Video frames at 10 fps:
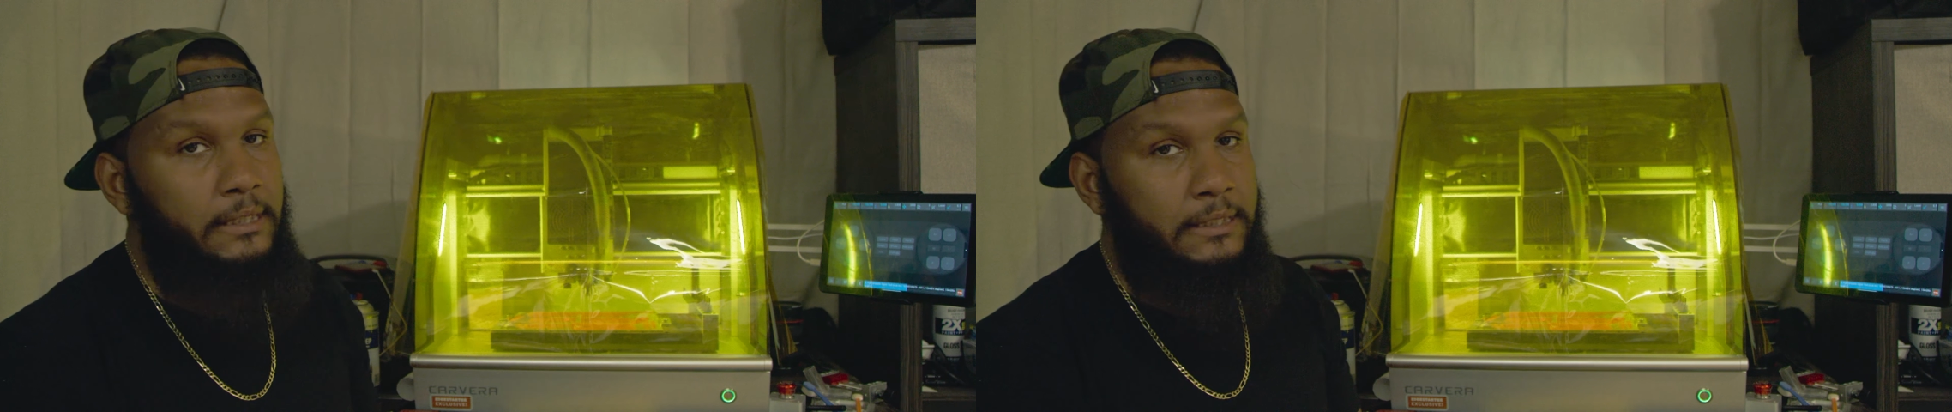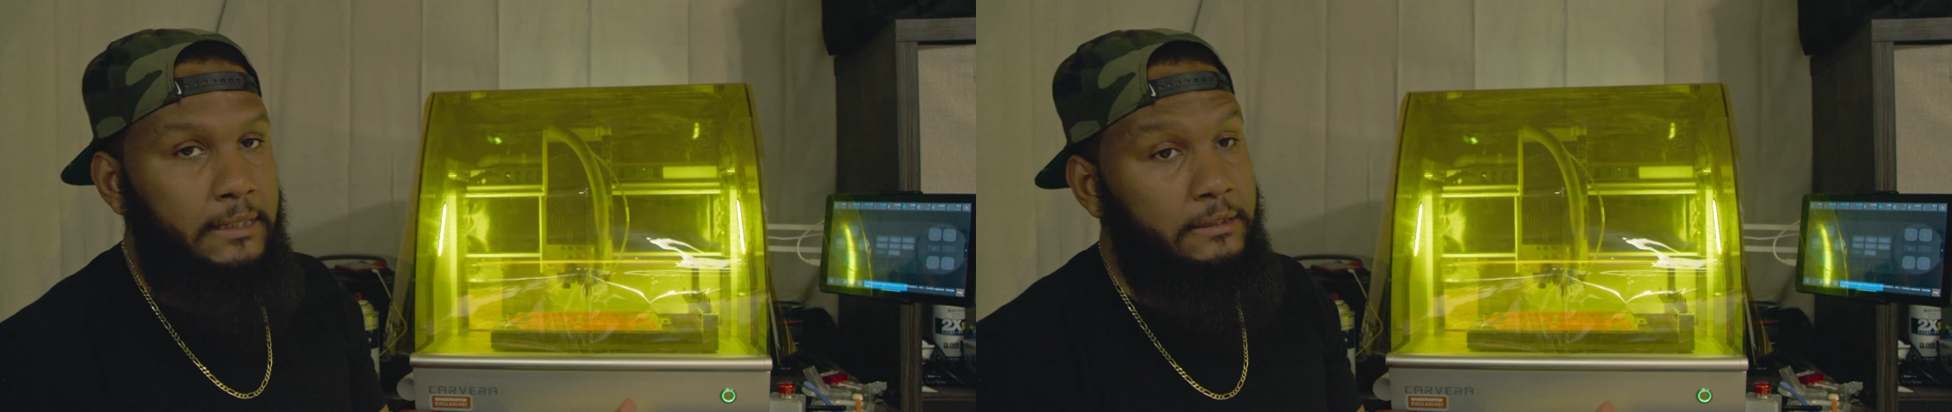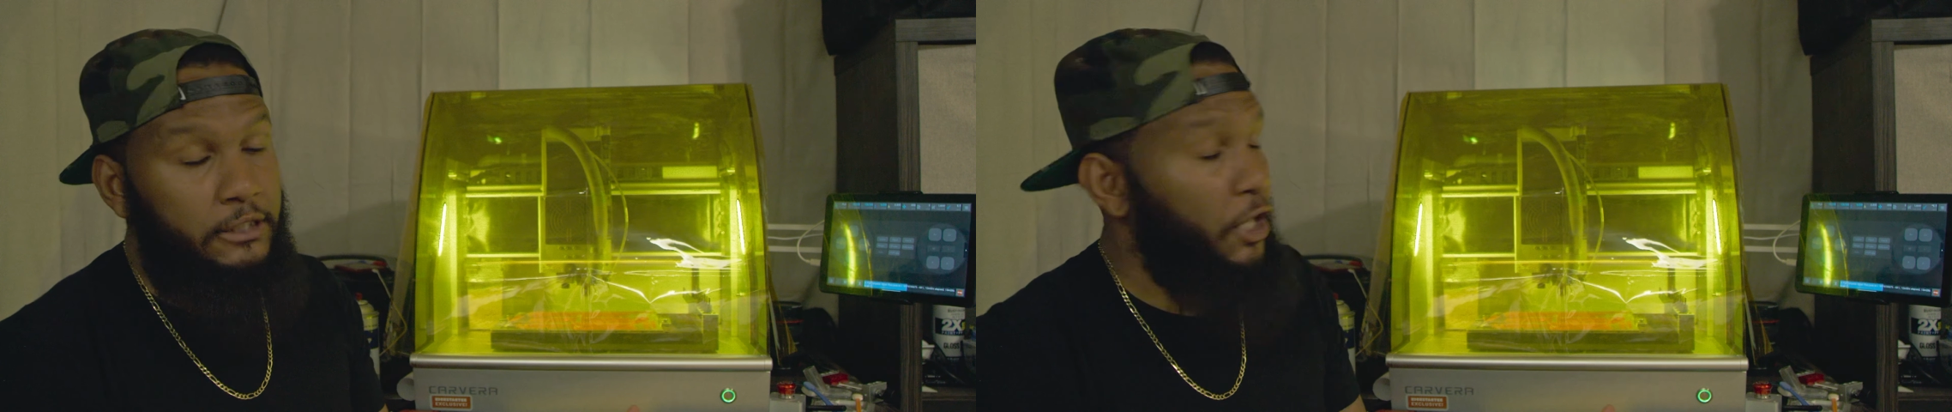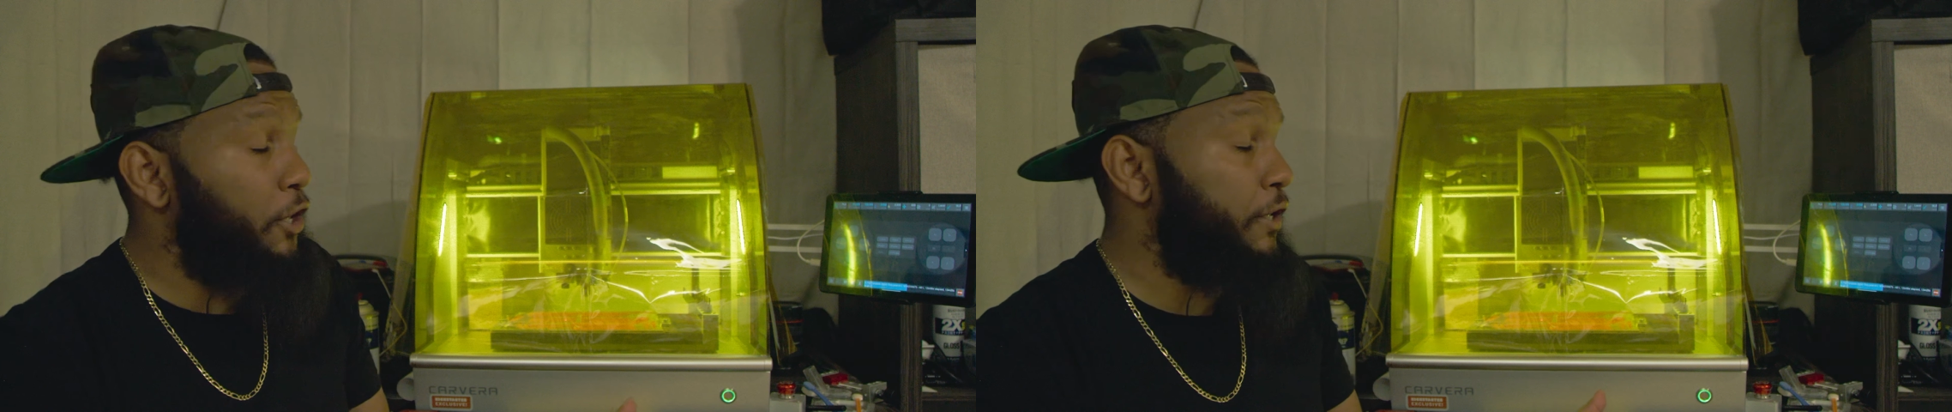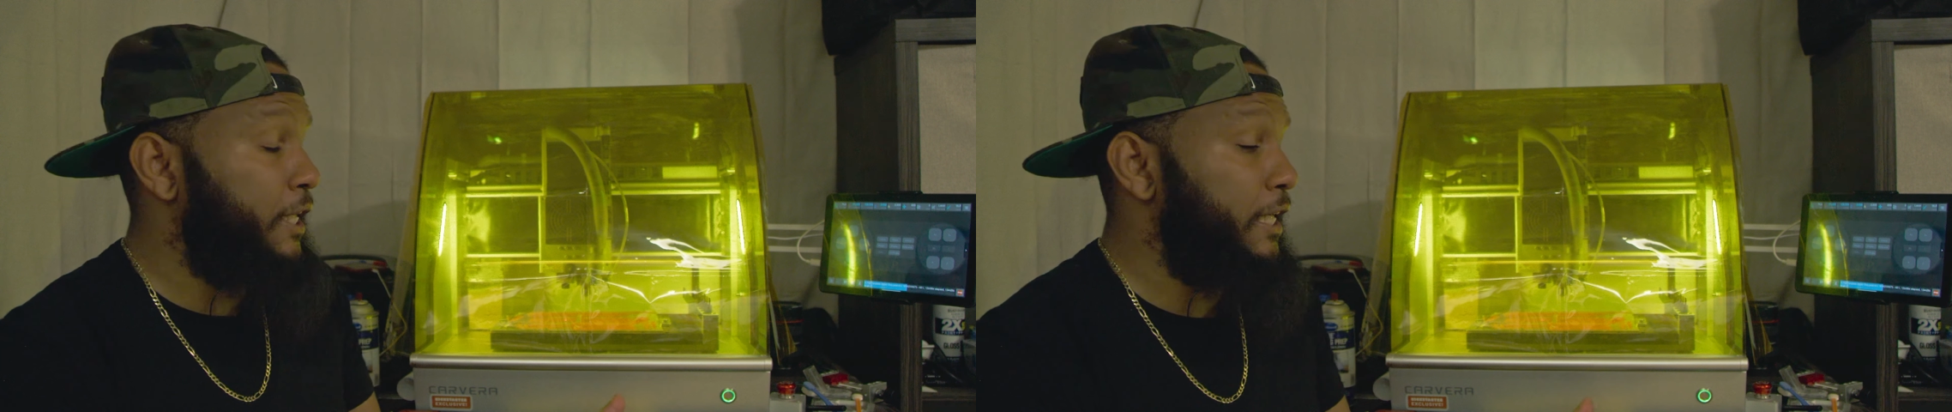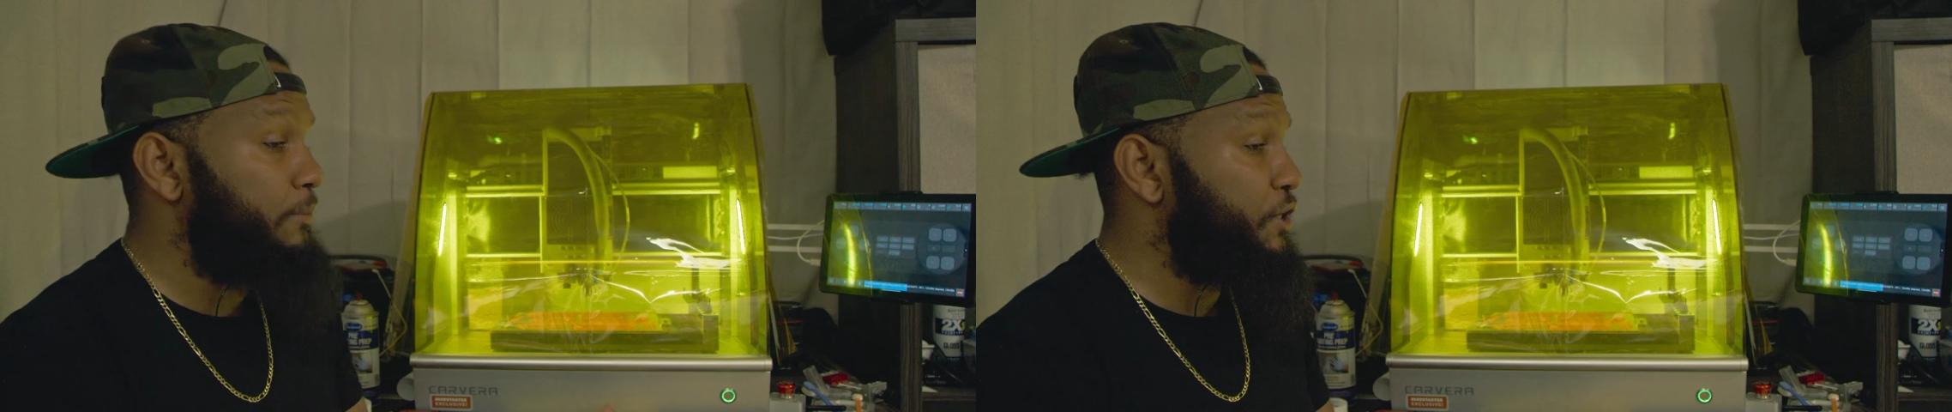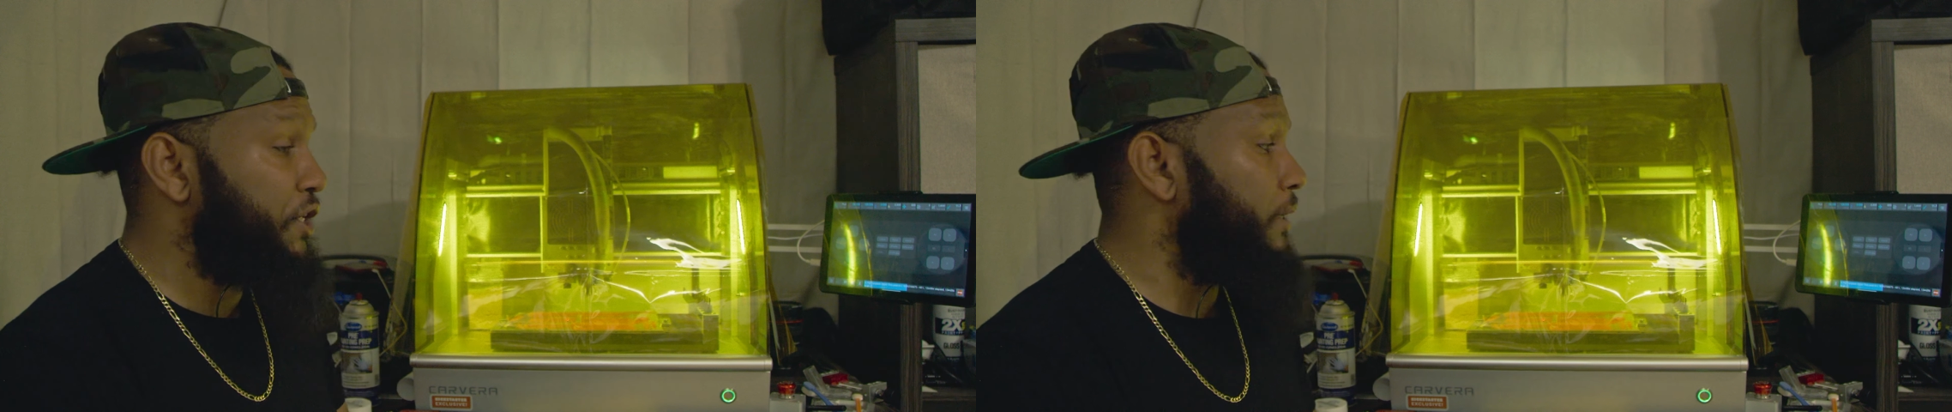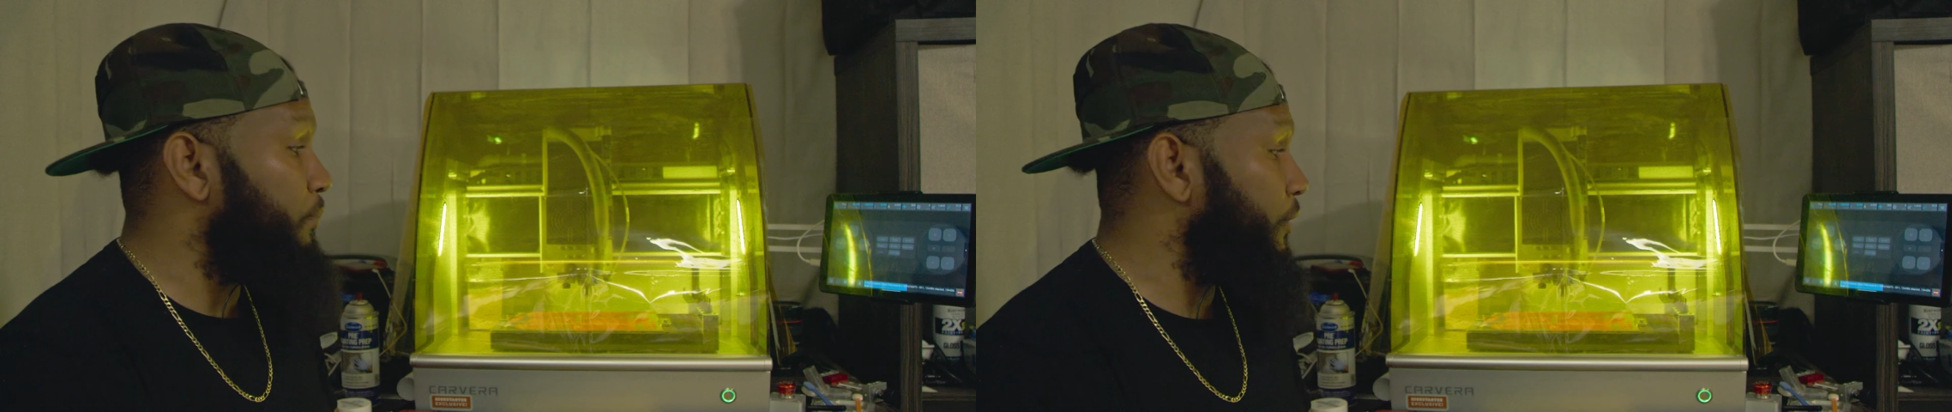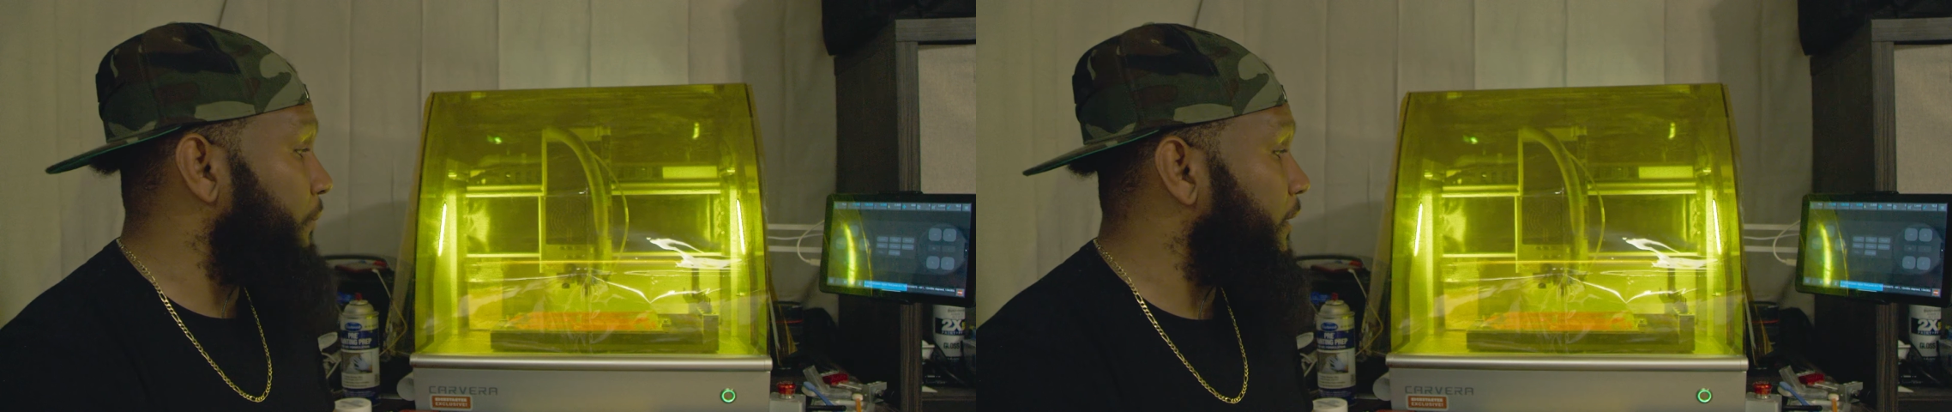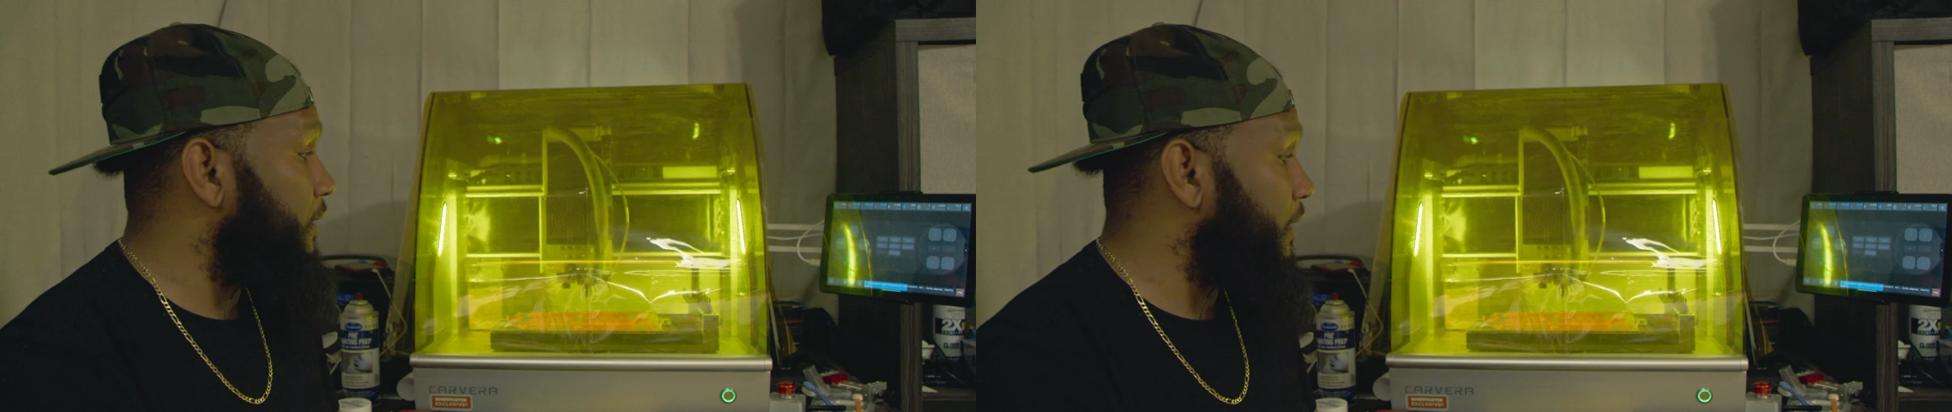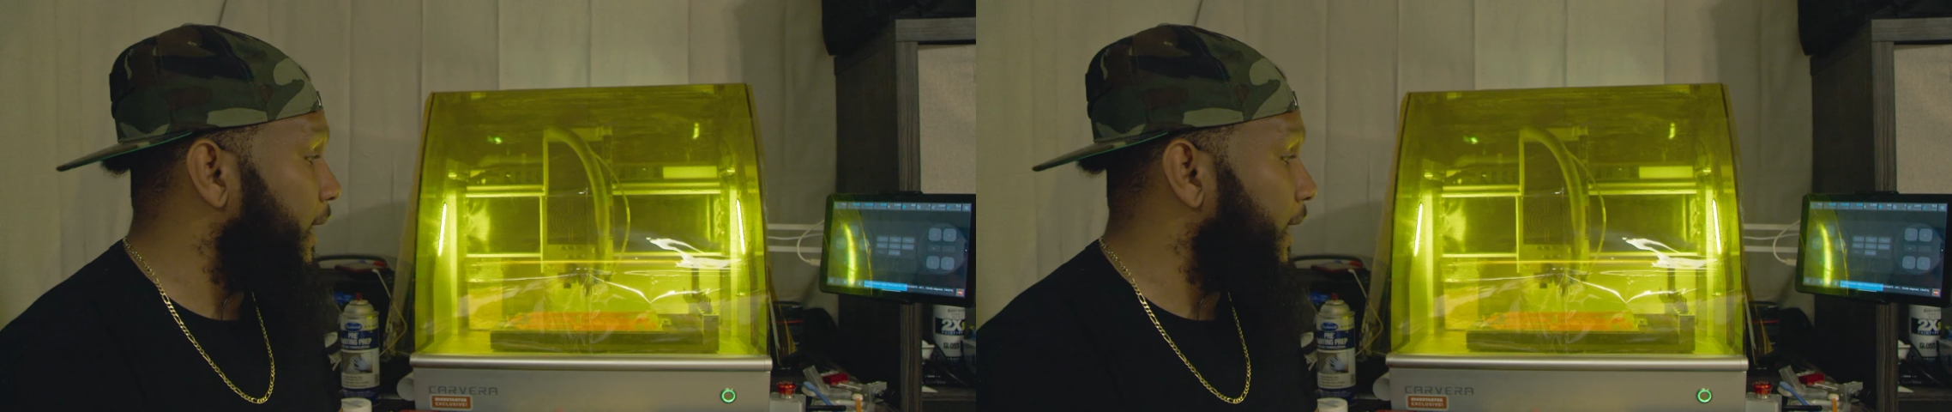It's a turnkey machine pretty much.